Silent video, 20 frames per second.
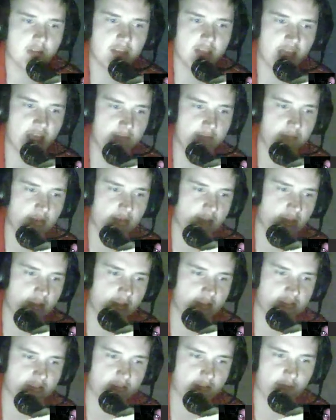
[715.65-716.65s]
gaming
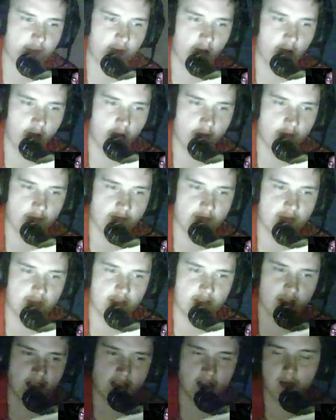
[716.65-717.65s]
has evolved
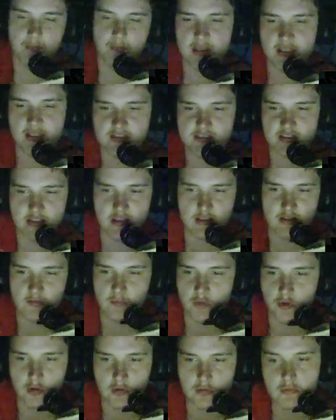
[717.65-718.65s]
in the PC
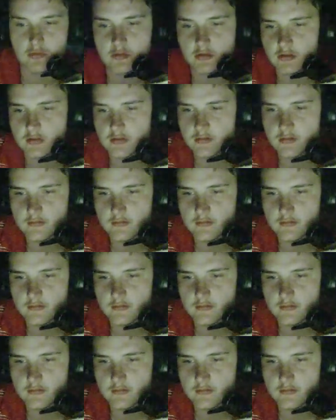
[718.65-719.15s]
world?